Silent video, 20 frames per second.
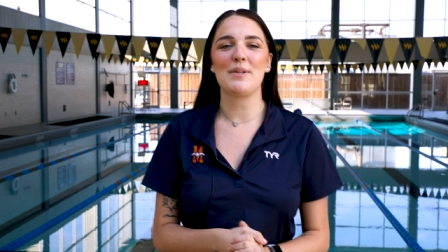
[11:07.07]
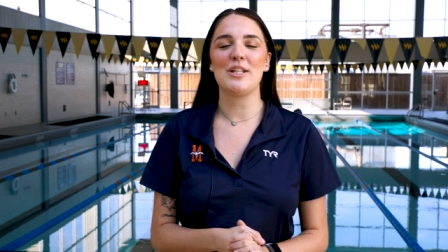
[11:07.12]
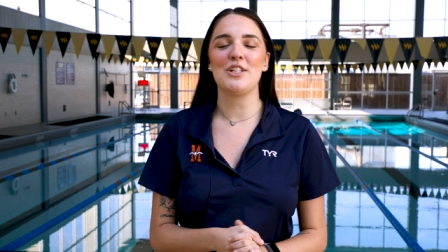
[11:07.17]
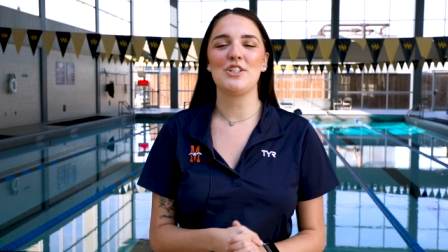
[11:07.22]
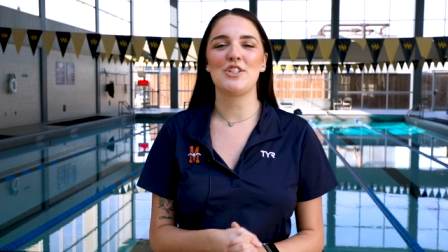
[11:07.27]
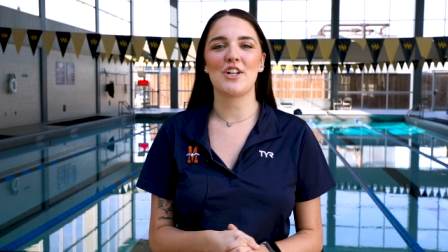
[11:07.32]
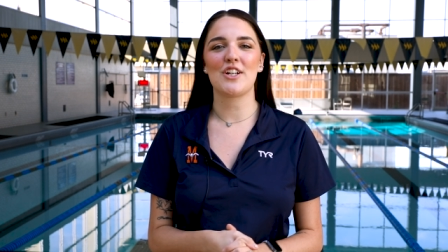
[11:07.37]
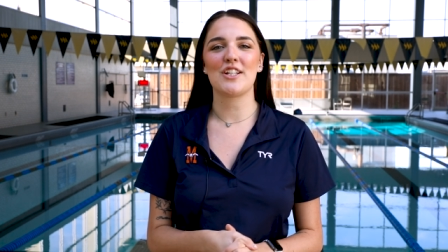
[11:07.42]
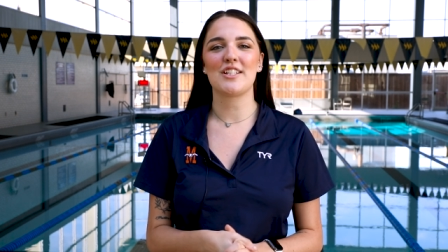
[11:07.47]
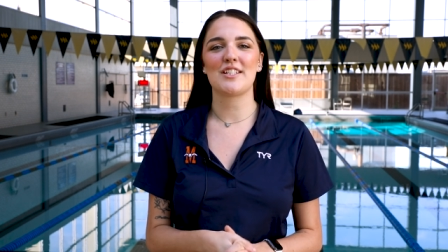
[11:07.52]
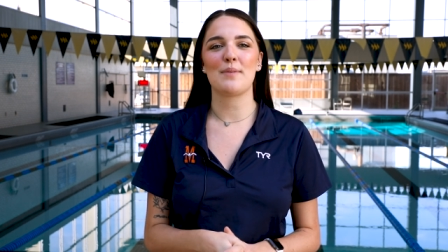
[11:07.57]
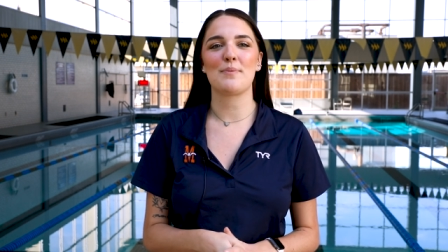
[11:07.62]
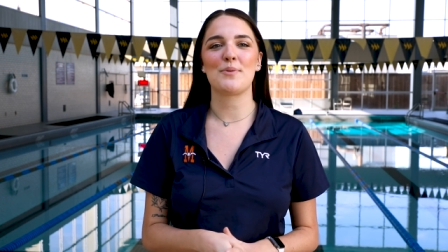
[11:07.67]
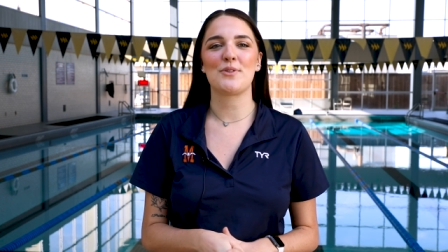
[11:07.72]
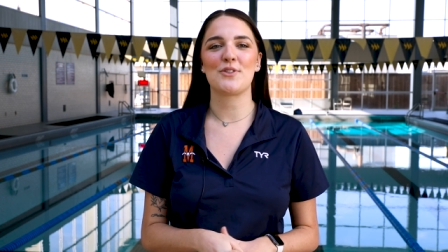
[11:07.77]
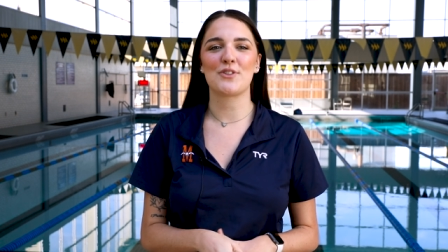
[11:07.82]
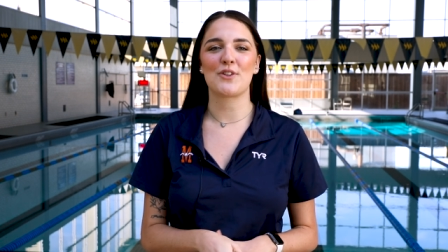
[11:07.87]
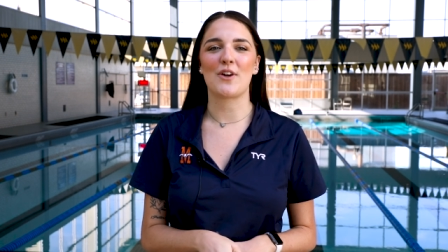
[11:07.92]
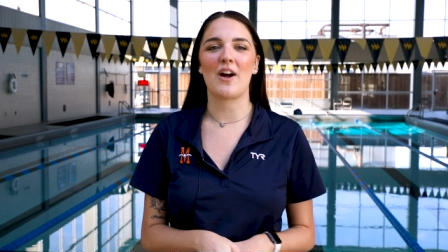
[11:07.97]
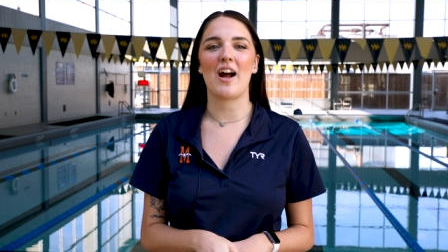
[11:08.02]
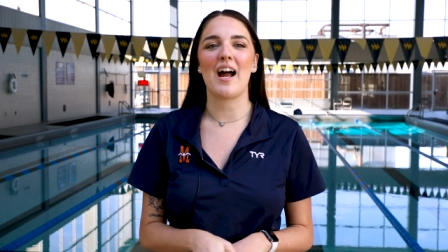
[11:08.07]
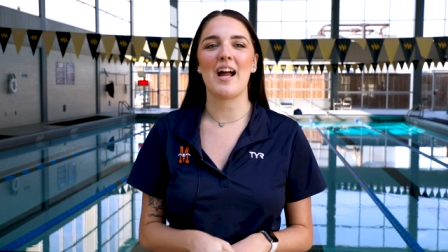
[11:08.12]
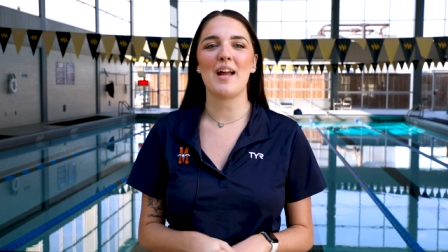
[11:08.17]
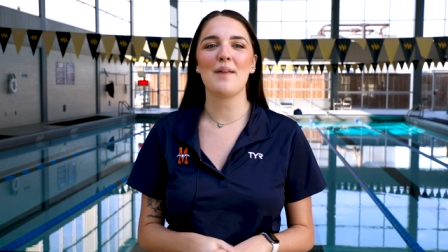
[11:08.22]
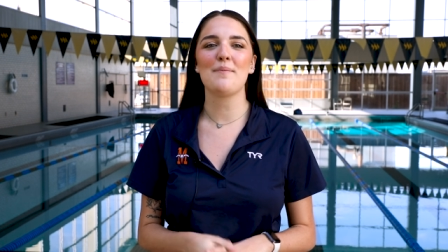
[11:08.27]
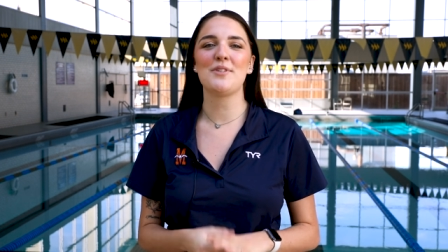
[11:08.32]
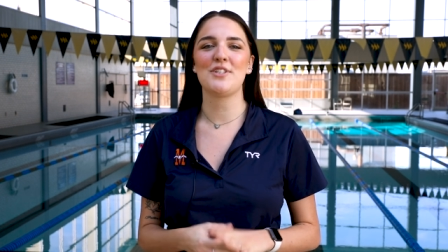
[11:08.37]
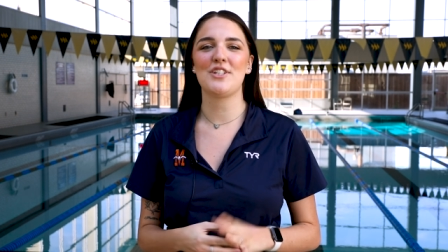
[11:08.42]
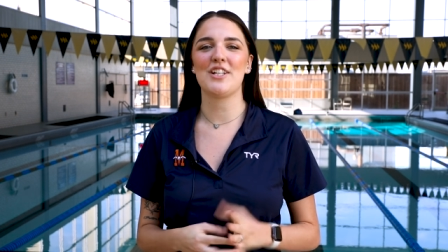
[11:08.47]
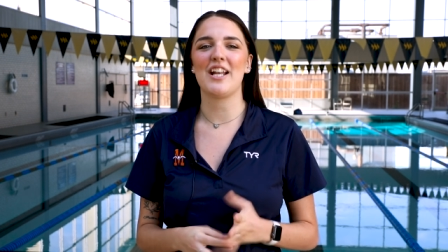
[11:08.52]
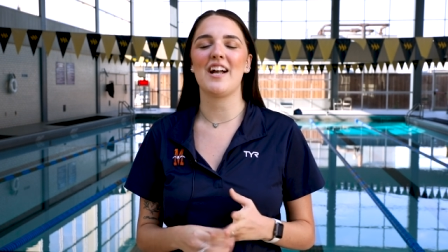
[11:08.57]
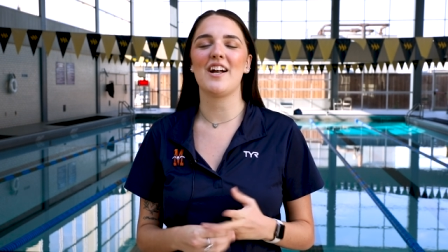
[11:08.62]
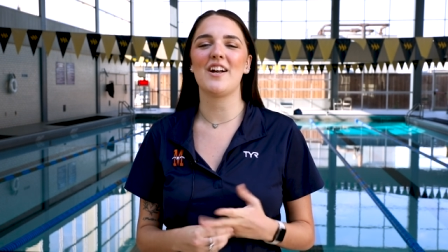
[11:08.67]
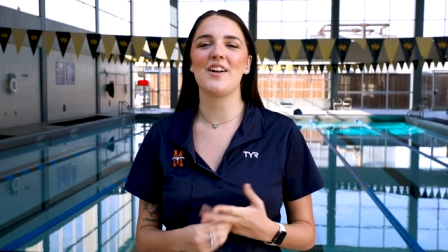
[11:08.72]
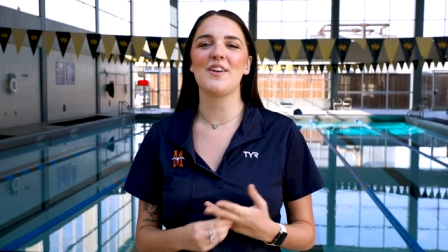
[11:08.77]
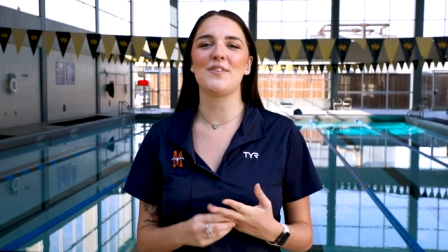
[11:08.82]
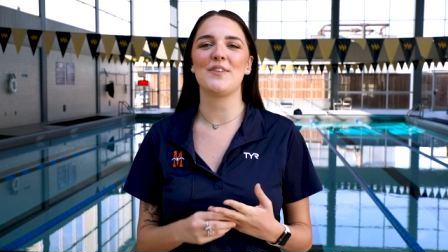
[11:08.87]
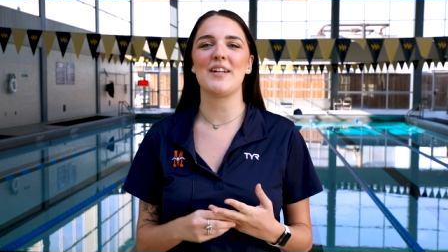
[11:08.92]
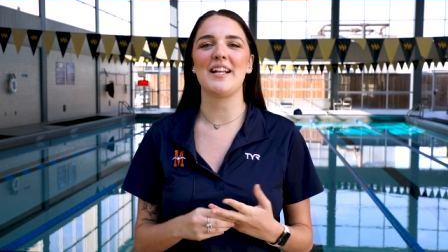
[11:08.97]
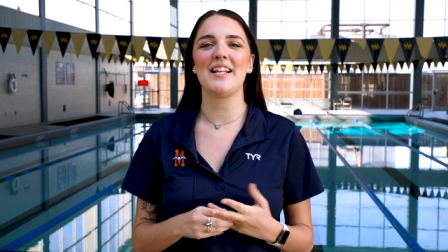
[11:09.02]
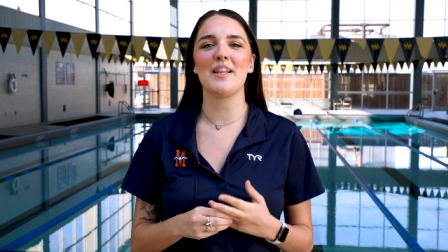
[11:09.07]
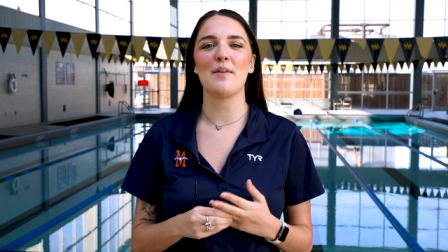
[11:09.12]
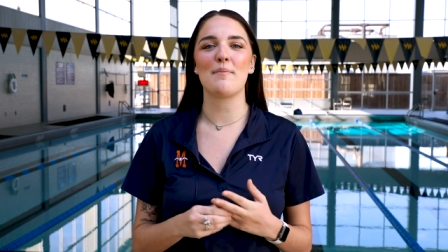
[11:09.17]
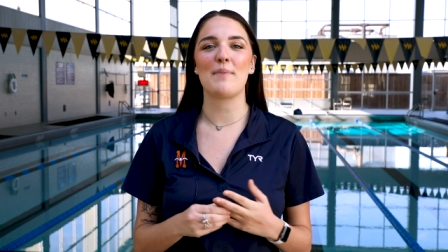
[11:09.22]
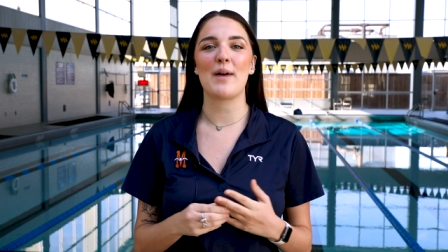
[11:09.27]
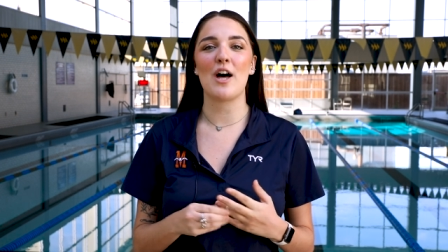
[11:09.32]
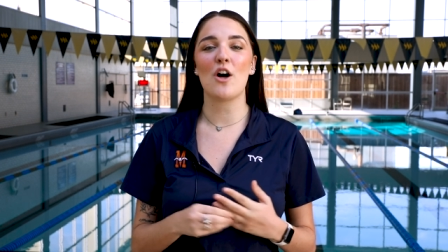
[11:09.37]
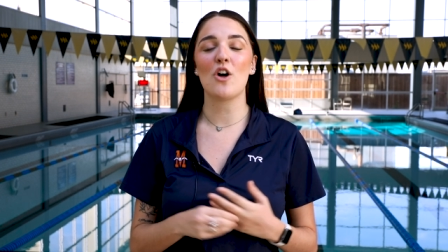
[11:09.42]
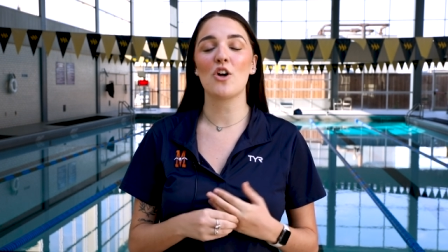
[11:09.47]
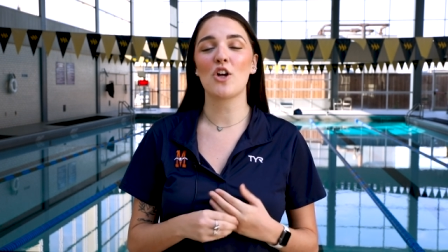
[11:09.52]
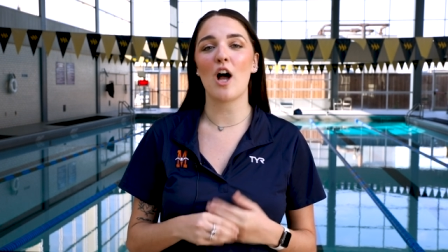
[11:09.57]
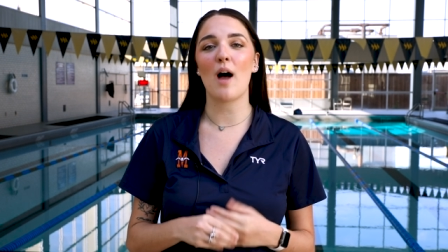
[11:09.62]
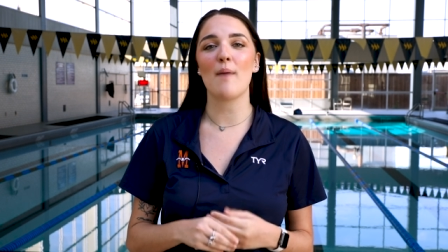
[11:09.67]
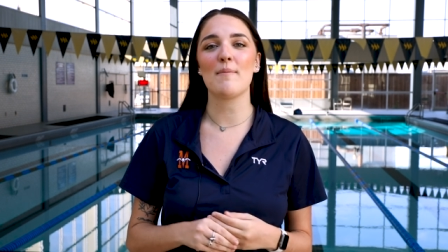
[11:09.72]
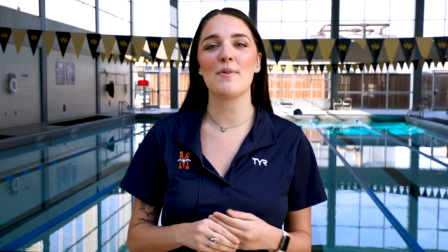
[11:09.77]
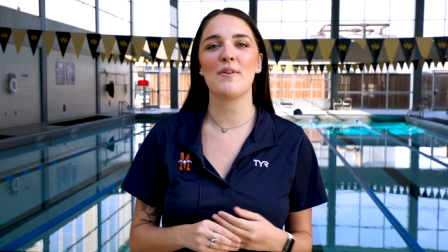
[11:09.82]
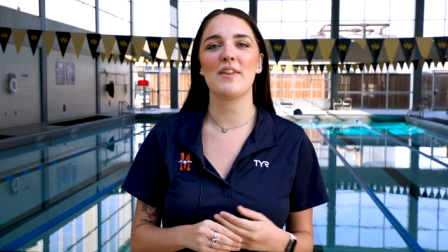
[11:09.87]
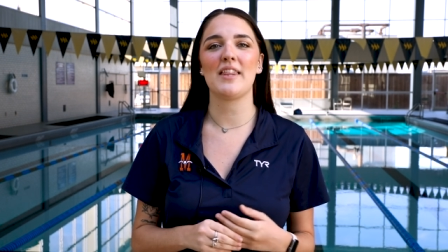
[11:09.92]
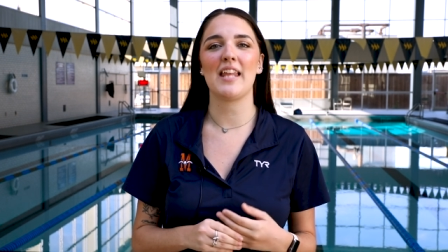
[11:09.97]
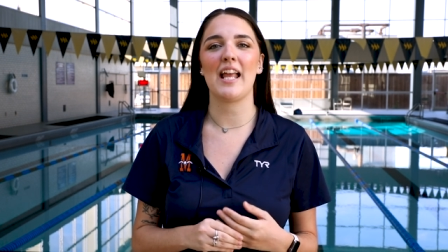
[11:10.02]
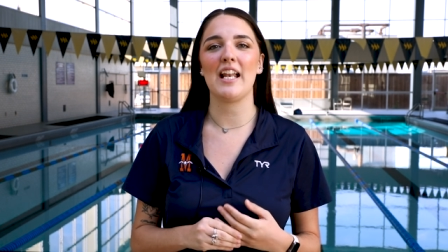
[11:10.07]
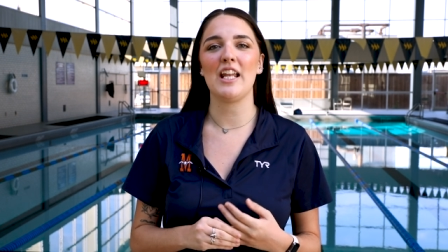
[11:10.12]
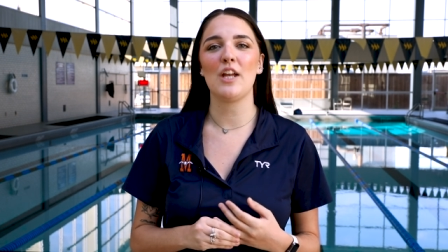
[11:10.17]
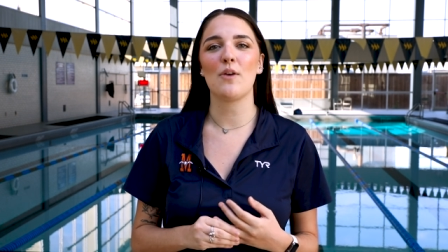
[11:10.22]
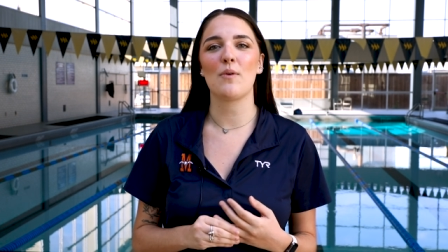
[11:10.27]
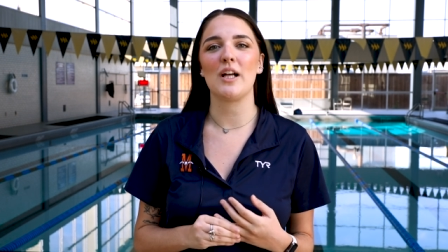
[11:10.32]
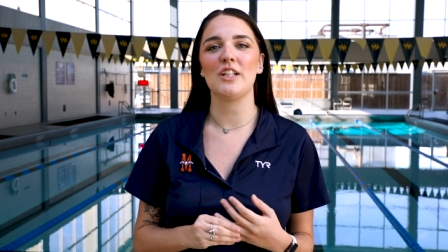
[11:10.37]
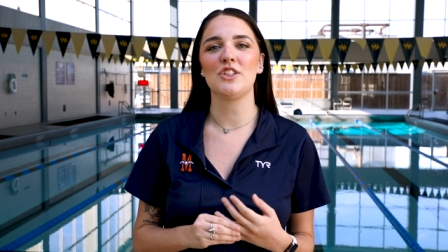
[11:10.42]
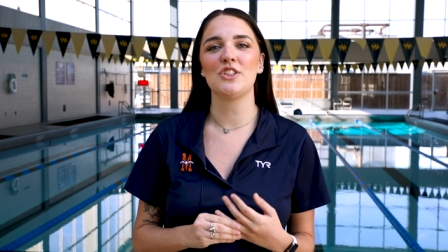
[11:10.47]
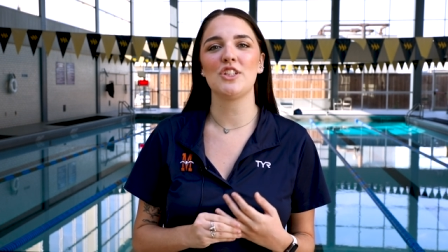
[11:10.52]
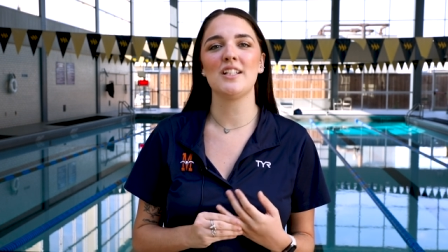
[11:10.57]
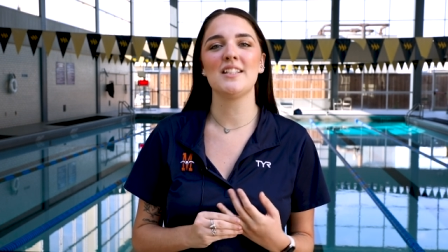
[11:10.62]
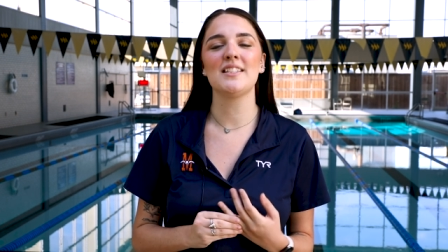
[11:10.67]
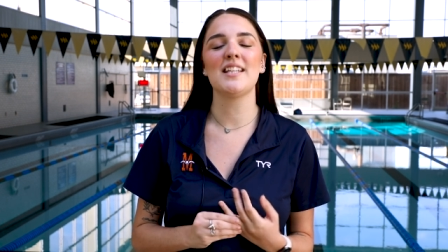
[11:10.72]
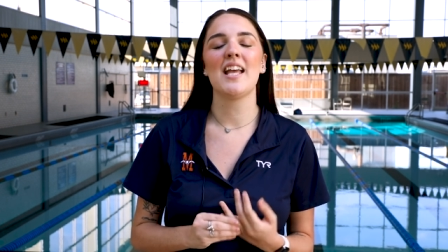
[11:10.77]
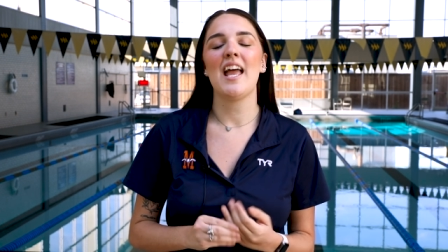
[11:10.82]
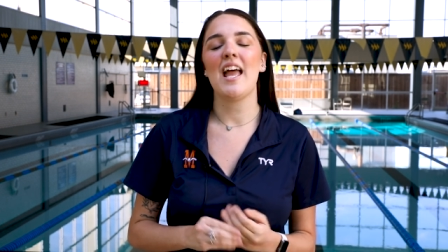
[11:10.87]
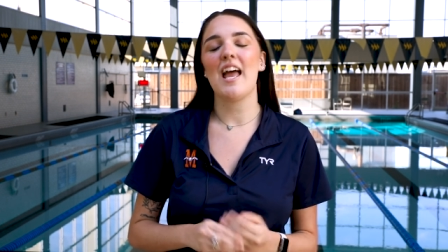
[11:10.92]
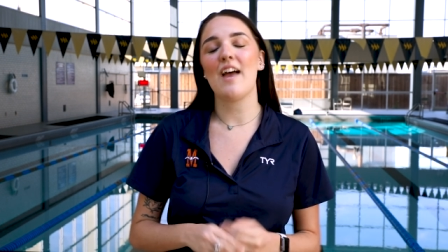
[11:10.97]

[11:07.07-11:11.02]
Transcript: be sure to subscribe, share, ring the bell, comment with any questions.